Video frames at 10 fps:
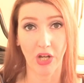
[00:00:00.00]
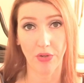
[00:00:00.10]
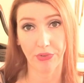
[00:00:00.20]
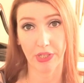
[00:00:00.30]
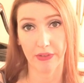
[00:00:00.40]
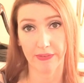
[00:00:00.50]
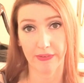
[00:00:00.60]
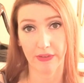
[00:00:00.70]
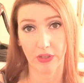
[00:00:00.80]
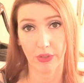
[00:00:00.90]

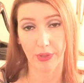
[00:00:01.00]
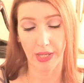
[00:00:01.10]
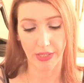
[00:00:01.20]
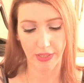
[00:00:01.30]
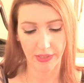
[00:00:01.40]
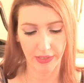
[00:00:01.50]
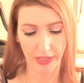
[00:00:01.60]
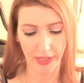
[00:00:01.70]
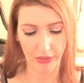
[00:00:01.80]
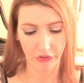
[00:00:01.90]
confidence, okay, in the
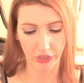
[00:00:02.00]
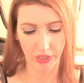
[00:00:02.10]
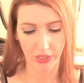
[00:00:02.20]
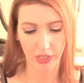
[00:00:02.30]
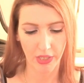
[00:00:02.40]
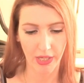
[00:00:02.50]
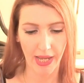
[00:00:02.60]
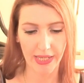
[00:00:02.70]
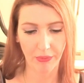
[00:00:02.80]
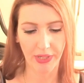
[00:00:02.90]
connection.
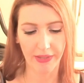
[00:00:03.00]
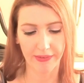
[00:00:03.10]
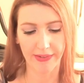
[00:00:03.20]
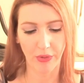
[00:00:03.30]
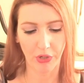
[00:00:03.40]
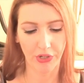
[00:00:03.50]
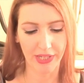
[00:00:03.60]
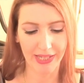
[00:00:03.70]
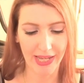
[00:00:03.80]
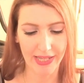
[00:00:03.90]
And then we got the Tower card
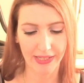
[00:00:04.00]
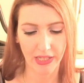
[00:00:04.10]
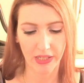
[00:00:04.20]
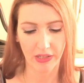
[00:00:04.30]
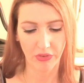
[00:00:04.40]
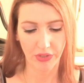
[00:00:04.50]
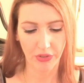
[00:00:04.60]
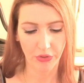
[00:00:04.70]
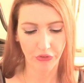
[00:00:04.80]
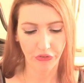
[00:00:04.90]
again.
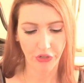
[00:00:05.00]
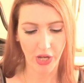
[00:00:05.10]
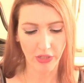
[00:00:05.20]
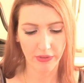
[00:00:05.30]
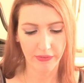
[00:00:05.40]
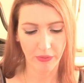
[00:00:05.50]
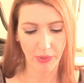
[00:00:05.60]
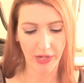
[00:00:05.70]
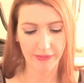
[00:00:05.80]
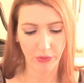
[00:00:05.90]
They're shocked and
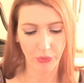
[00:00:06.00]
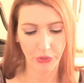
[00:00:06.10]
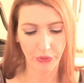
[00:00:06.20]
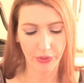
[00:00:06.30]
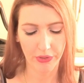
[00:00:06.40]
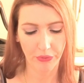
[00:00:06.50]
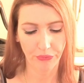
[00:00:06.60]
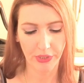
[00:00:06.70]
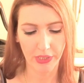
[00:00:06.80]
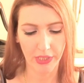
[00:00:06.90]
surprised, or they're, they're
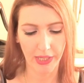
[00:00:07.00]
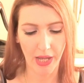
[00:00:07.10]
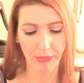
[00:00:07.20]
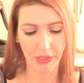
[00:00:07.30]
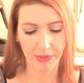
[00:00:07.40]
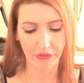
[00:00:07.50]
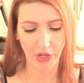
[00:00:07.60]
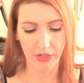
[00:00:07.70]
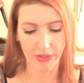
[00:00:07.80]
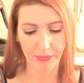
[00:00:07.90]
feeling like, I'm gonna be
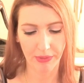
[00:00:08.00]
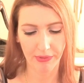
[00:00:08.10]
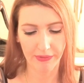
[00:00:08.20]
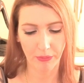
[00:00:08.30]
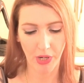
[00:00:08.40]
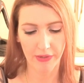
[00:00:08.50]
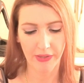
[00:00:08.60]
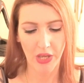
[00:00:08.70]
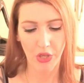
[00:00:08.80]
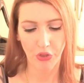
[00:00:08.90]
shocked, I'm gonna be surprised.
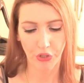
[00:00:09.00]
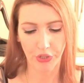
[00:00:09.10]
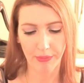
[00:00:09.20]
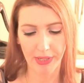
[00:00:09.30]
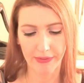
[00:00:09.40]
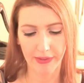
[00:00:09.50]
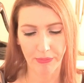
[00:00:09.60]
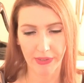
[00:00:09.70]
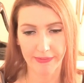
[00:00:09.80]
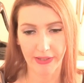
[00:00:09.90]
They're gonna make
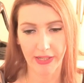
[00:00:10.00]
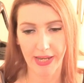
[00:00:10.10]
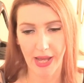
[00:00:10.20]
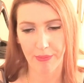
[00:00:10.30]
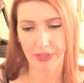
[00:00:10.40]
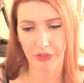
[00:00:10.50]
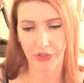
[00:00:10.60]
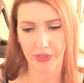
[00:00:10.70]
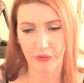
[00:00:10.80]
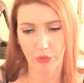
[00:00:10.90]
something sudden happen. They're
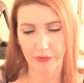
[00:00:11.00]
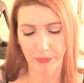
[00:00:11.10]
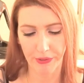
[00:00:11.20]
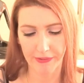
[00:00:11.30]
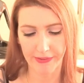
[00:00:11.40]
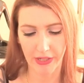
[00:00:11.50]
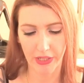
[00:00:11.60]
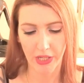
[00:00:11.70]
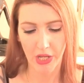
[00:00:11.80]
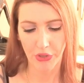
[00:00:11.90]
gonna do something
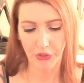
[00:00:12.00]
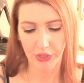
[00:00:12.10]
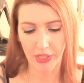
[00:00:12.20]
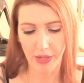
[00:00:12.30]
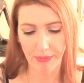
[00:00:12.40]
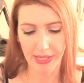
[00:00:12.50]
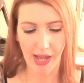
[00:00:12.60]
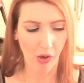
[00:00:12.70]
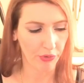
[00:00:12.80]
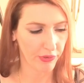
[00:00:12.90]
sudden. They're gonna cut me
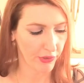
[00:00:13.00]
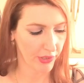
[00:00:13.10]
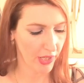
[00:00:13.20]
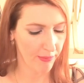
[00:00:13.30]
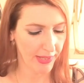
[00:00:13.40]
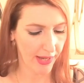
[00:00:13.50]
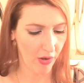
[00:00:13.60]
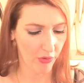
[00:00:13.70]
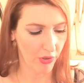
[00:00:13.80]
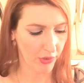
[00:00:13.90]
out. They're gonna cut me
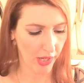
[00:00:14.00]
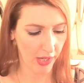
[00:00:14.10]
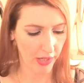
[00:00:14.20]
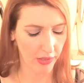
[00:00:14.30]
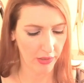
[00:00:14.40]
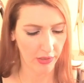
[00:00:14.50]
out, okay.